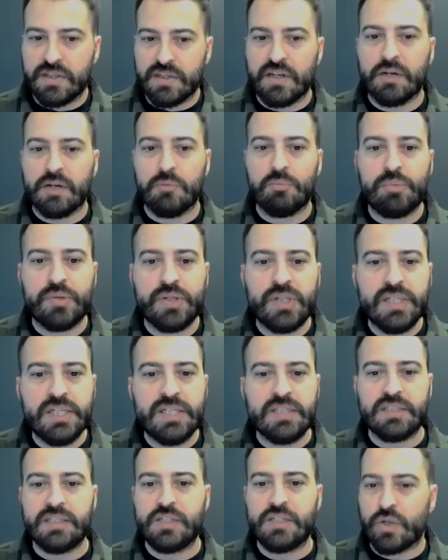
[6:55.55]
going to
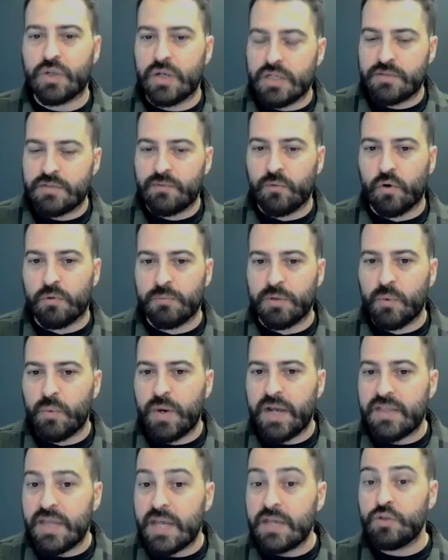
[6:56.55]
completely transform the
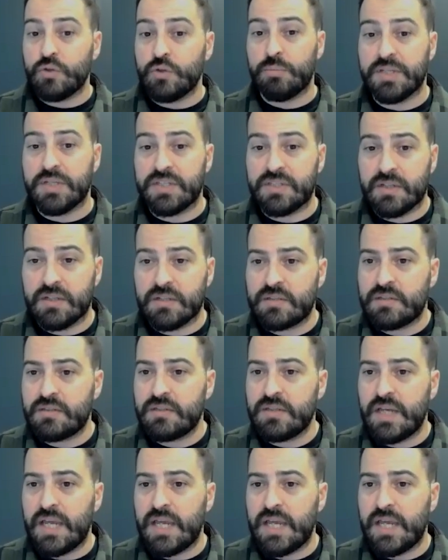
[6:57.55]
way they do business,